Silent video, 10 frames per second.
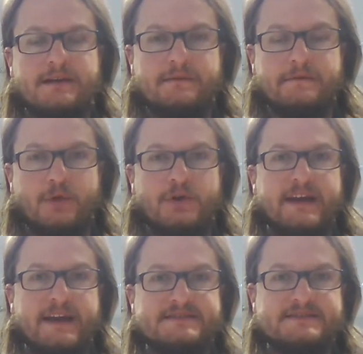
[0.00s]

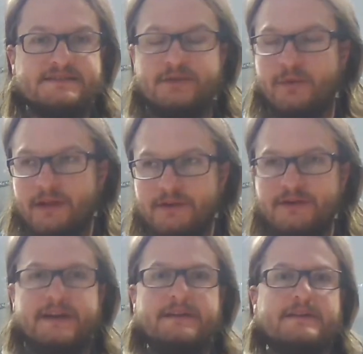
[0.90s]
forecasts the weather
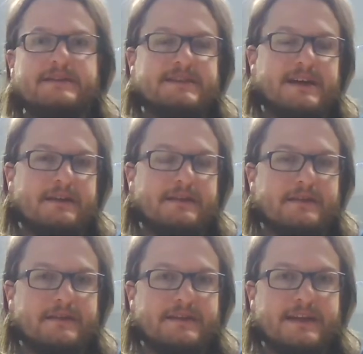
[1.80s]
and is on
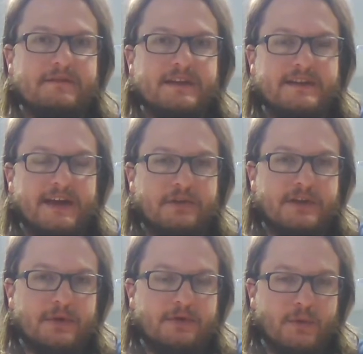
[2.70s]
TV telling
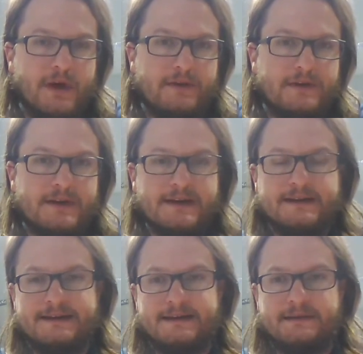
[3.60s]
you about the weather.
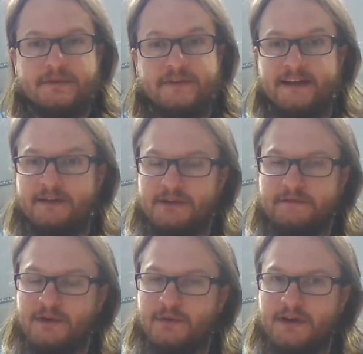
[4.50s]
But then I learned
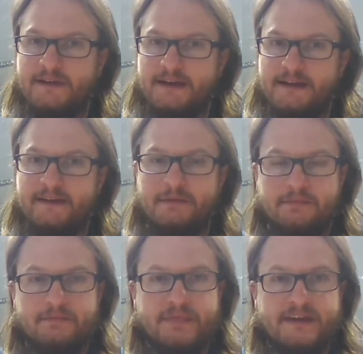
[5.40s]
very quickly I didn't like
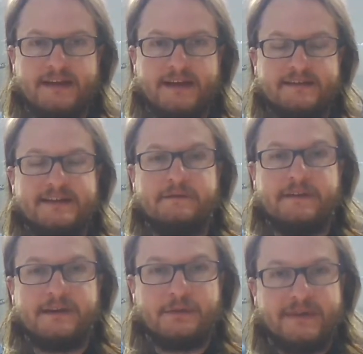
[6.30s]
being on
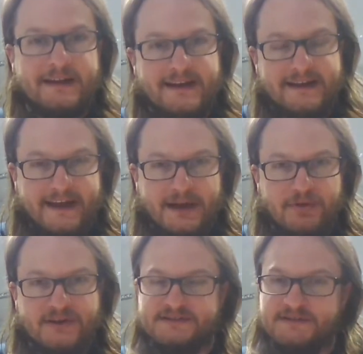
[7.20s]
TV or being on
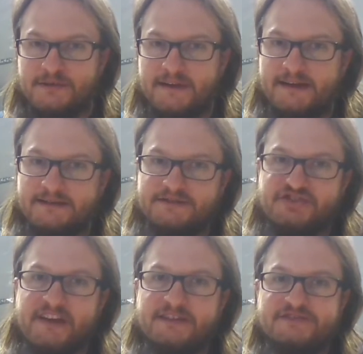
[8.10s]
camera. So that
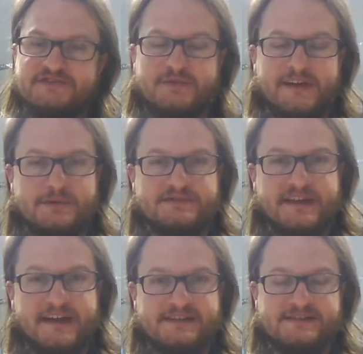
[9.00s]
changed when I was in
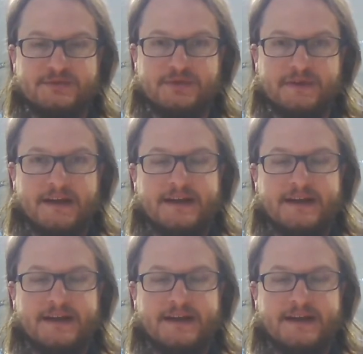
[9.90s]
high school.